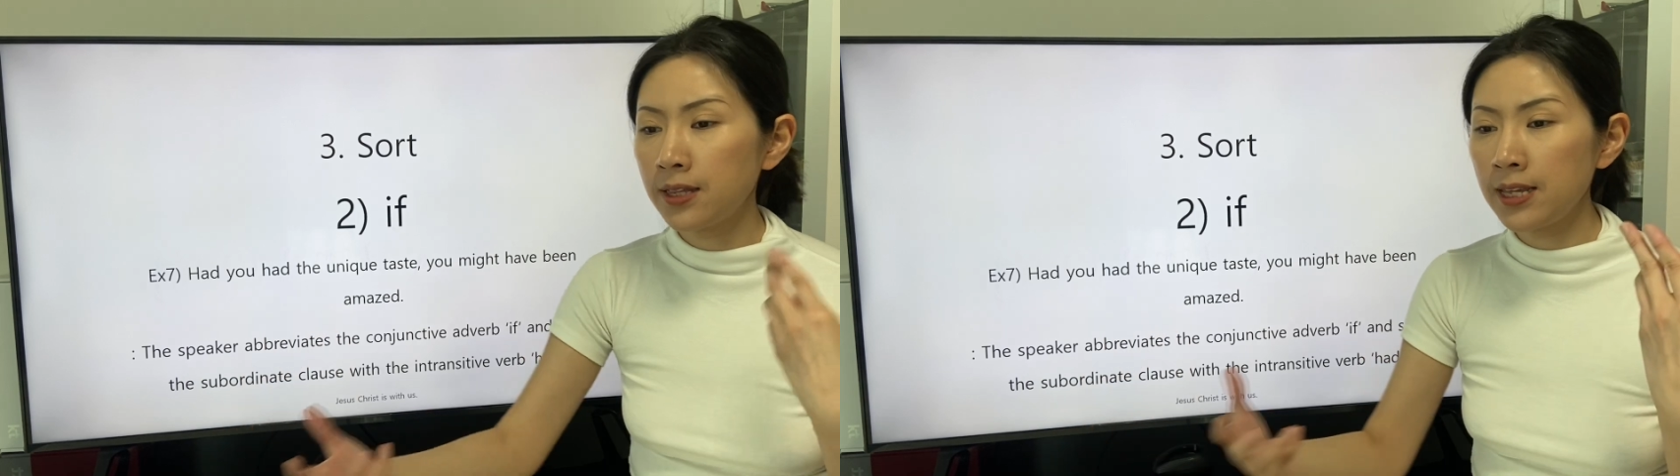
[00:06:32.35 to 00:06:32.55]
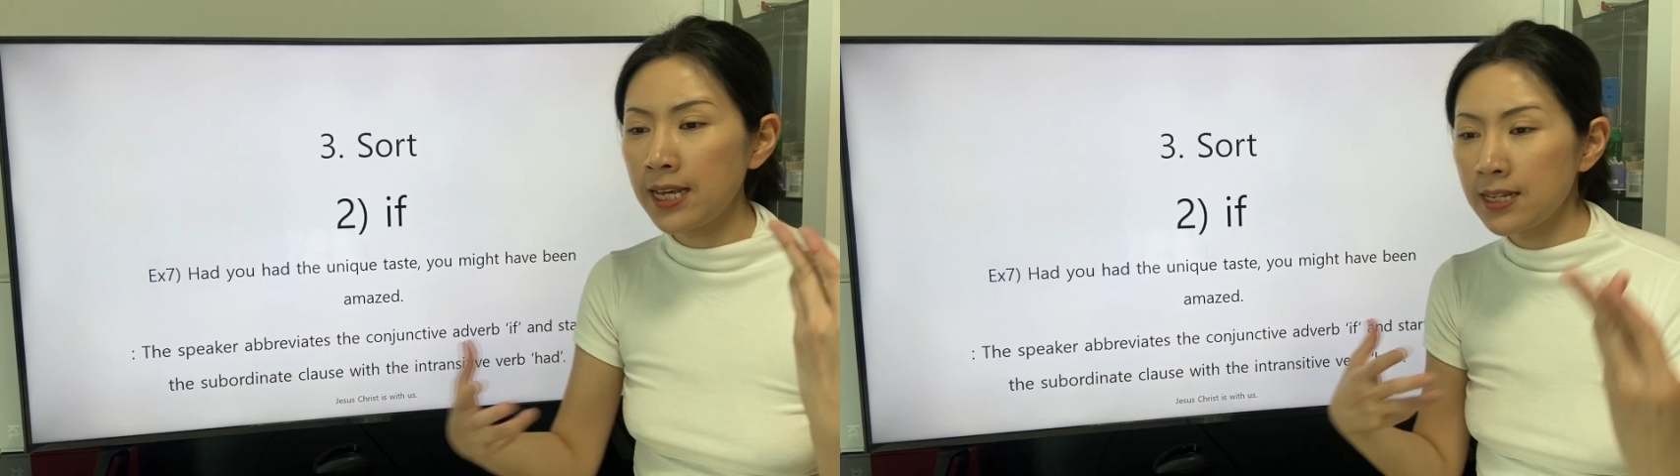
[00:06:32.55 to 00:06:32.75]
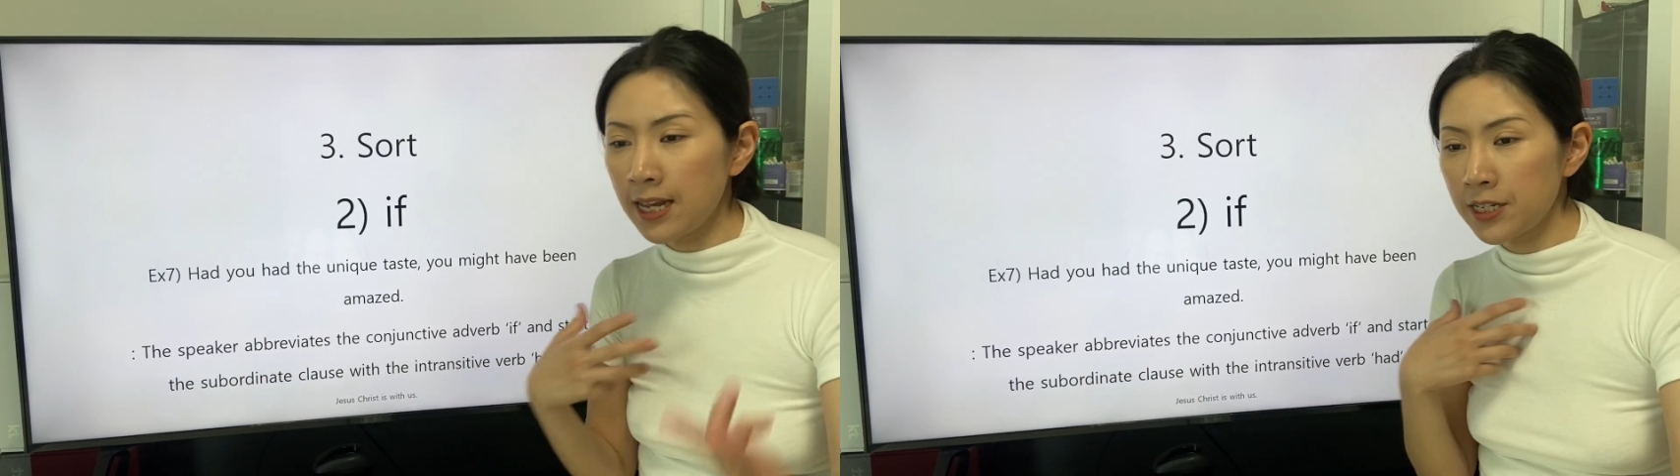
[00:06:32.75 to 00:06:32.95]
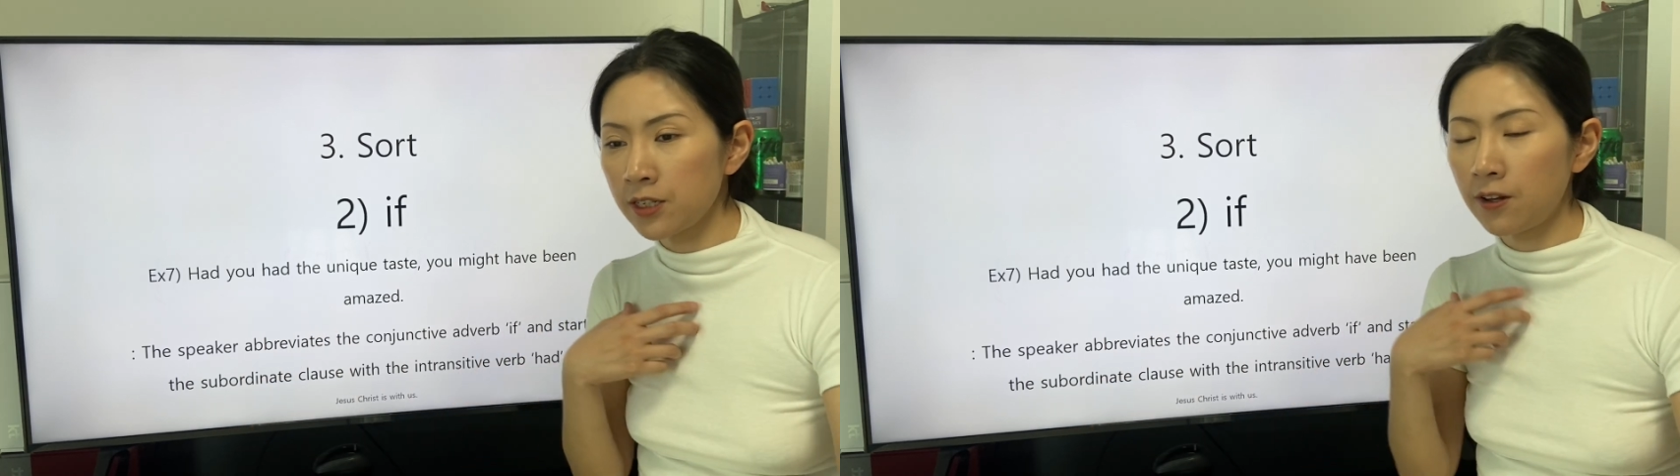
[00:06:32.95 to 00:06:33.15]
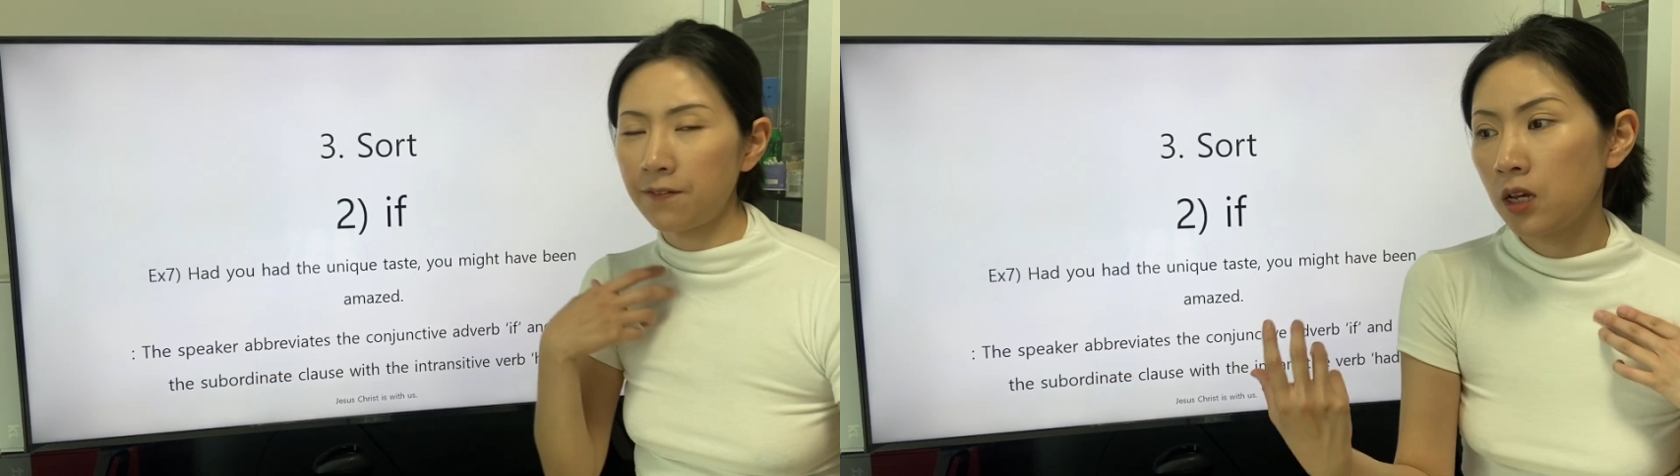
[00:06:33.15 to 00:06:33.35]
the intention
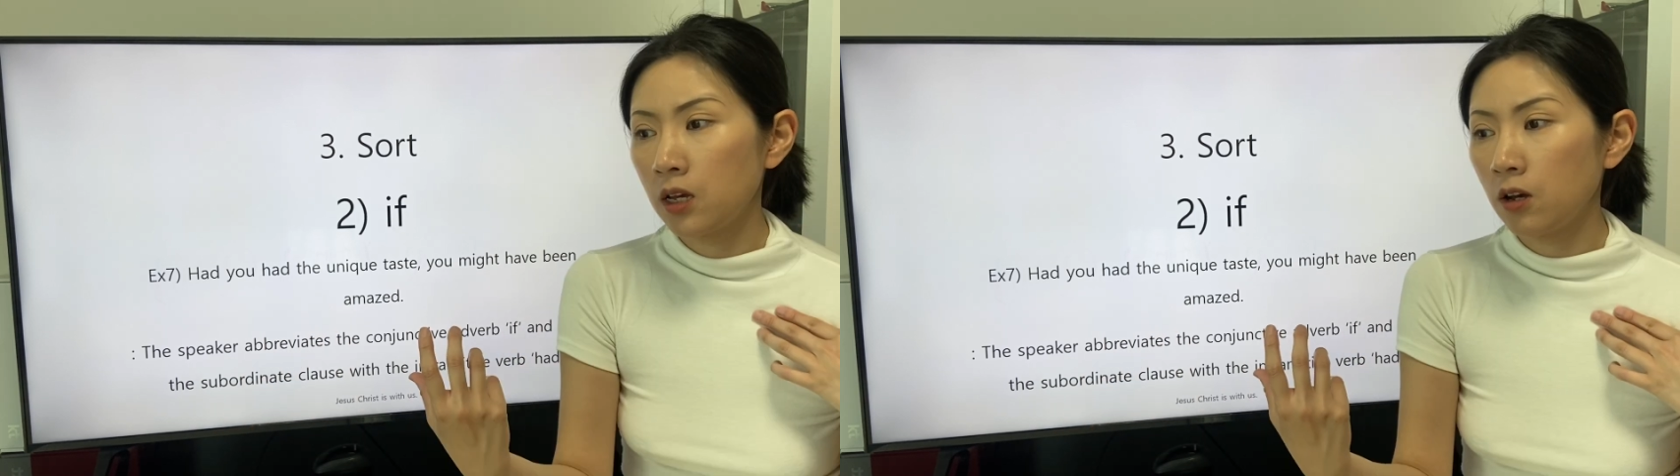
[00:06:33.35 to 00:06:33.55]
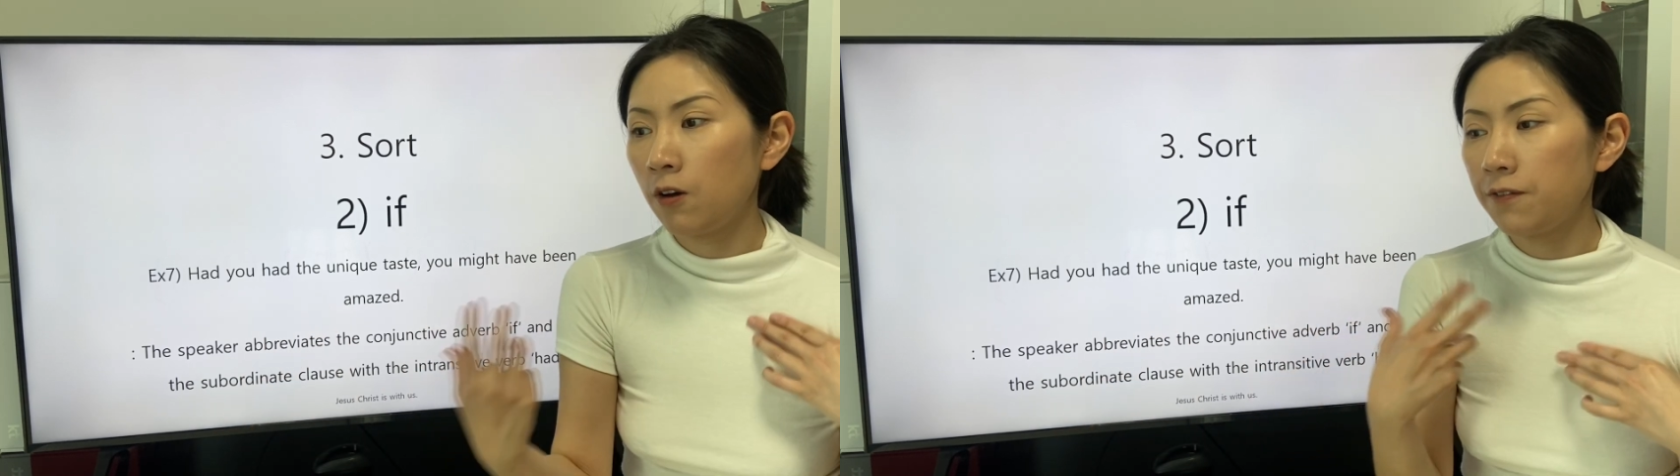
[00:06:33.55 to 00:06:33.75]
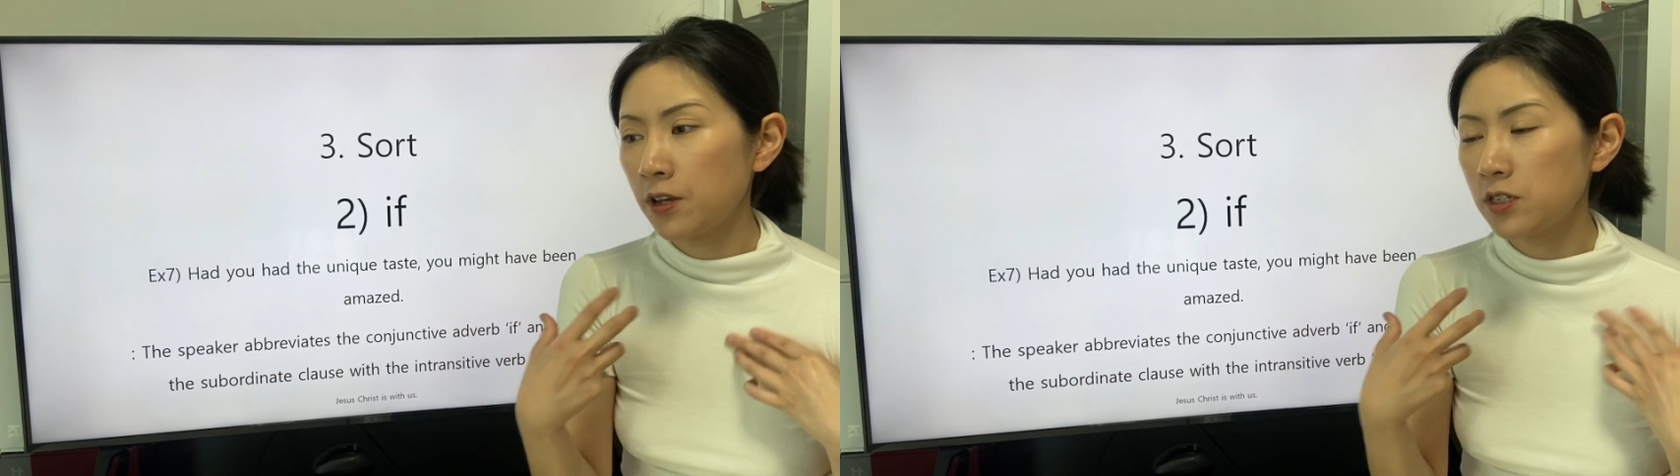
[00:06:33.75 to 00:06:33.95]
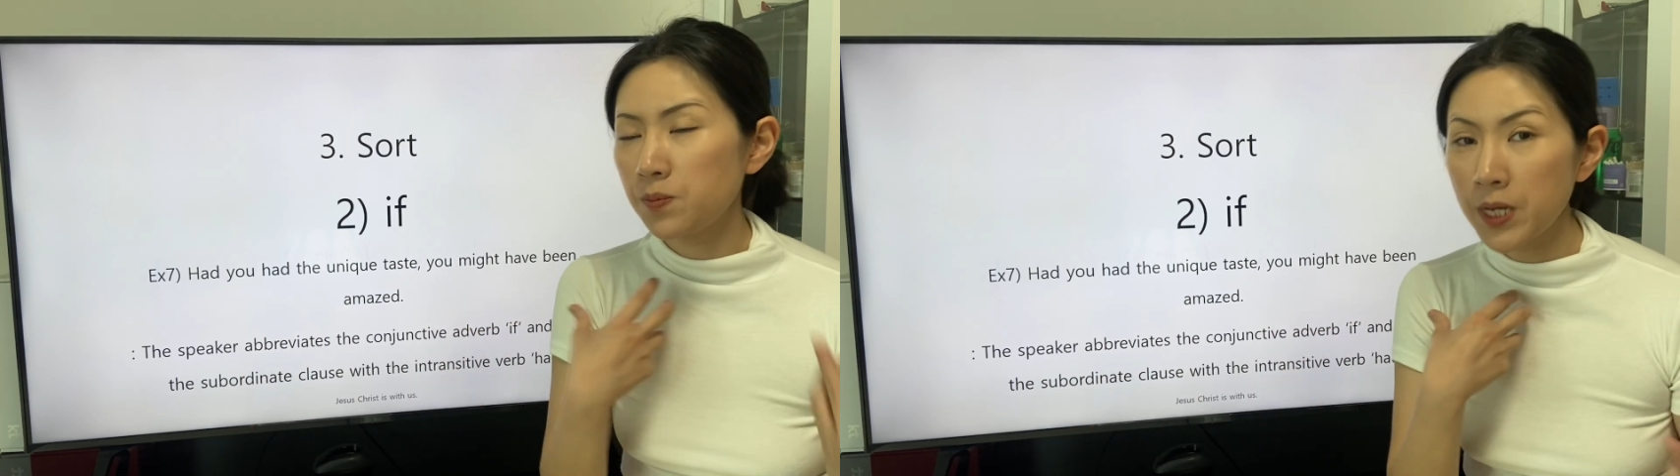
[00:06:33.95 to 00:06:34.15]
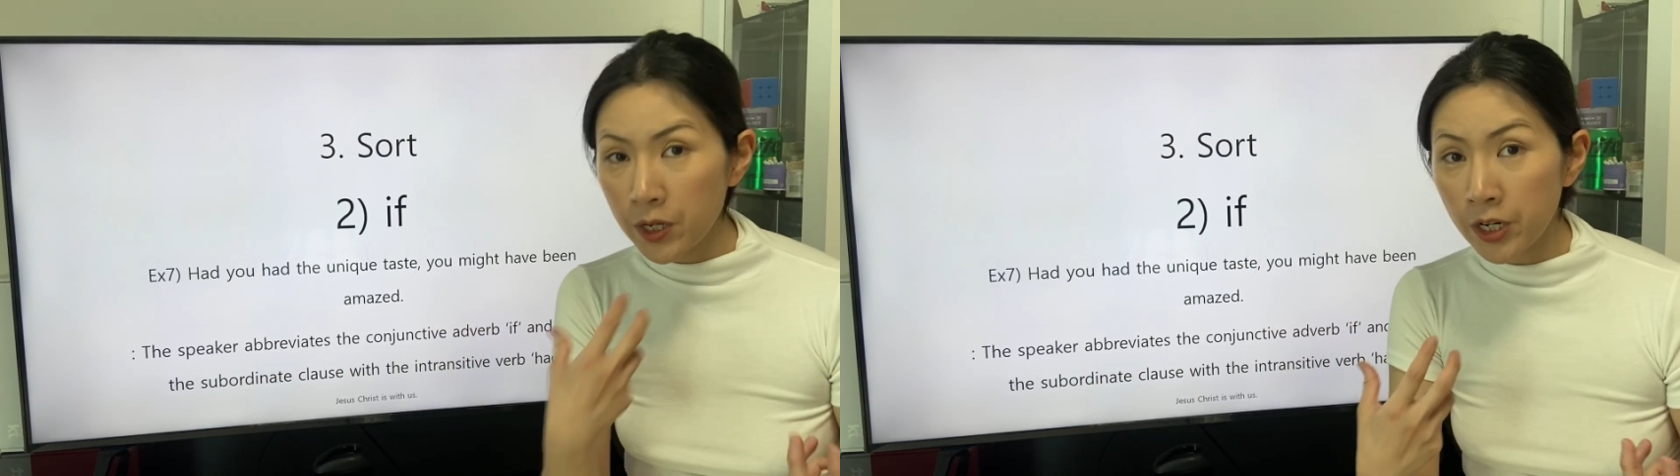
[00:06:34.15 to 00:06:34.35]
of the
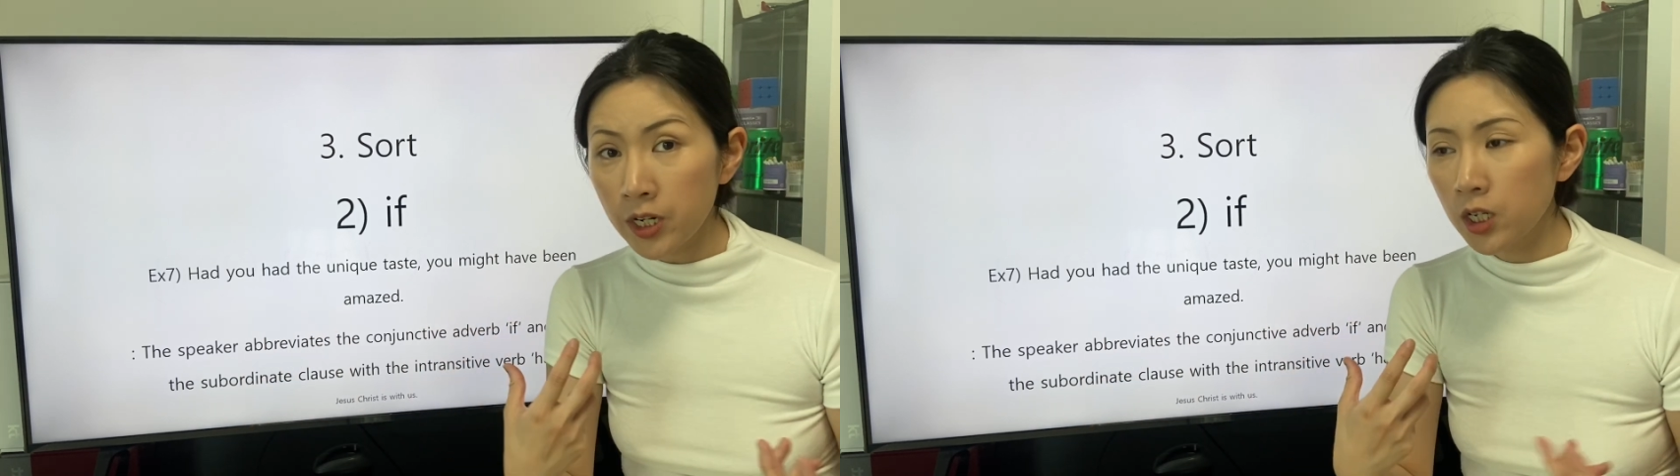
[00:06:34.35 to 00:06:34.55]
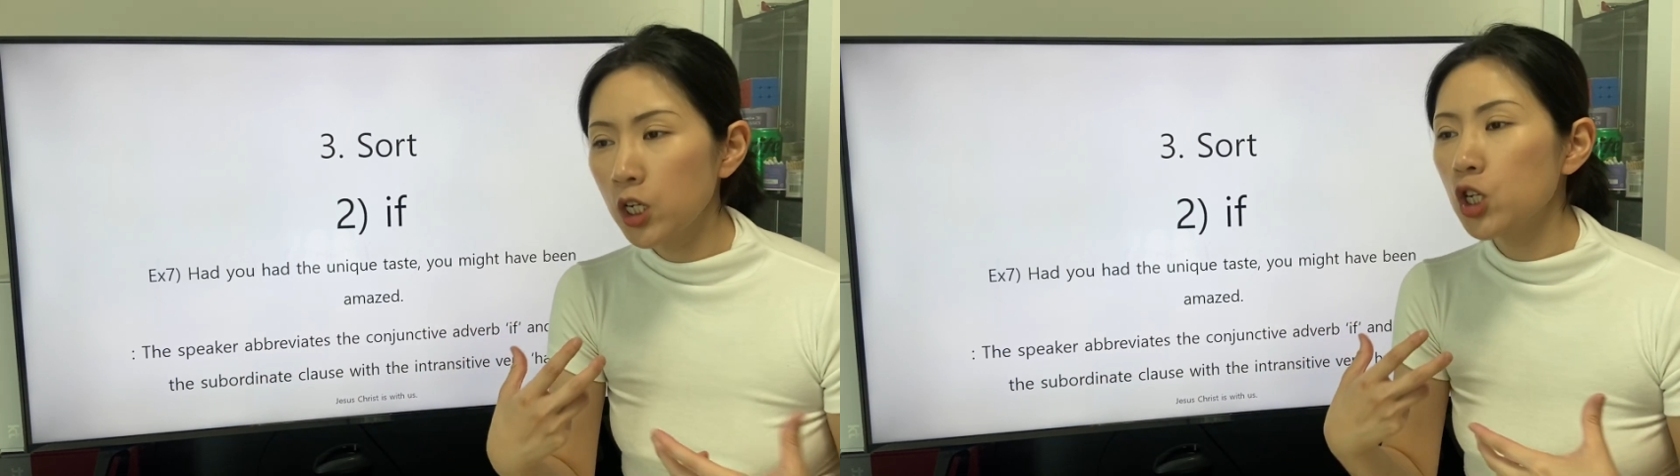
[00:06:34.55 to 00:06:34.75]
speaker